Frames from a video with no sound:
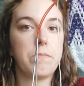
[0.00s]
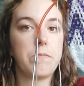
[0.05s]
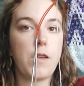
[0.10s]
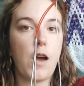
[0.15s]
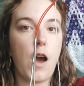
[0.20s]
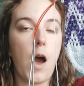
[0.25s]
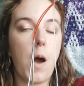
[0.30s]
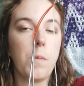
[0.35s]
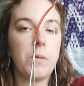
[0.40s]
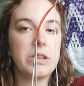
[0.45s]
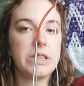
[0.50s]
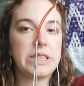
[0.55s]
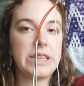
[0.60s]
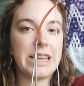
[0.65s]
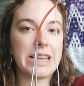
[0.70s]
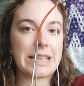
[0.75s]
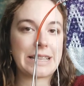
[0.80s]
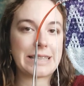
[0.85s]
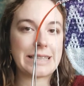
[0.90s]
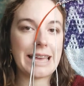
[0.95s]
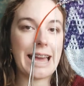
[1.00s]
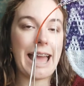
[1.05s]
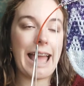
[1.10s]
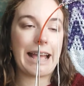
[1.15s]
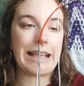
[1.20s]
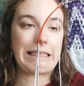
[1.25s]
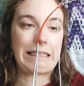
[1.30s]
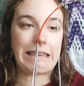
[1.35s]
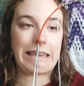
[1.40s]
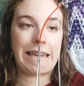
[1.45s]
almost
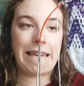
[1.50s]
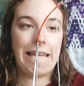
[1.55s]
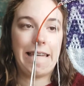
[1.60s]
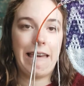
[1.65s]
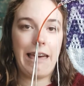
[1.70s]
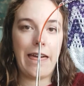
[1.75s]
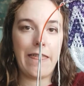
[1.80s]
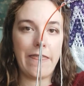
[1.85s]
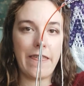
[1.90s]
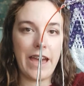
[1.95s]
exactly that